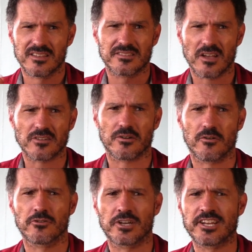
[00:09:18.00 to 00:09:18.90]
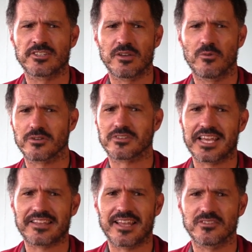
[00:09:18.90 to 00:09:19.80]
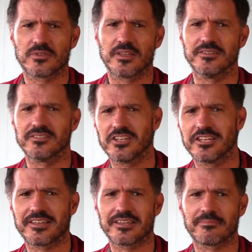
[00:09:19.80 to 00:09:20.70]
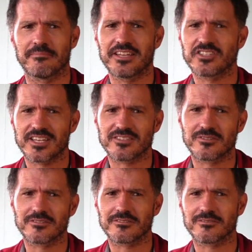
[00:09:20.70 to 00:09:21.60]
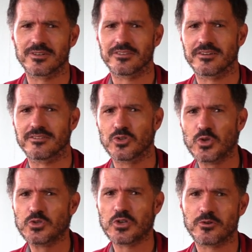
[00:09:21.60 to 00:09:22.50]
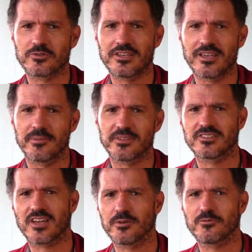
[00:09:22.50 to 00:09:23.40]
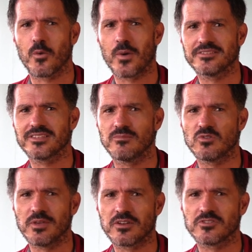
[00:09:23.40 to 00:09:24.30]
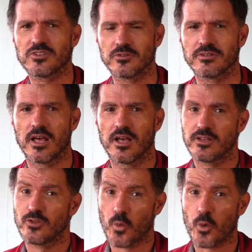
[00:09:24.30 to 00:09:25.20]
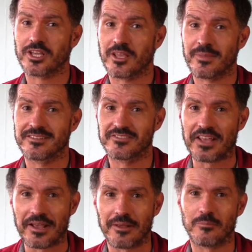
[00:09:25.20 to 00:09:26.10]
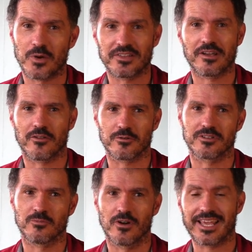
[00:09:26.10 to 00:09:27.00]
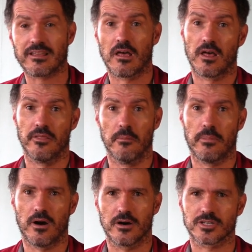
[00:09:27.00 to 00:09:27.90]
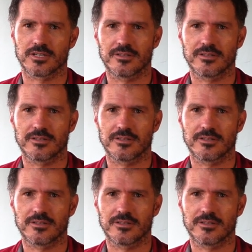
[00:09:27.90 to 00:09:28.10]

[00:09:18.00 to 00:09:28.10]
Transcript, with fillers: Soccer occasionally works like that today in cities like Manchester, where there are two soccer teams. It's common for one team to be considered the working man's team, while the other is more like the posh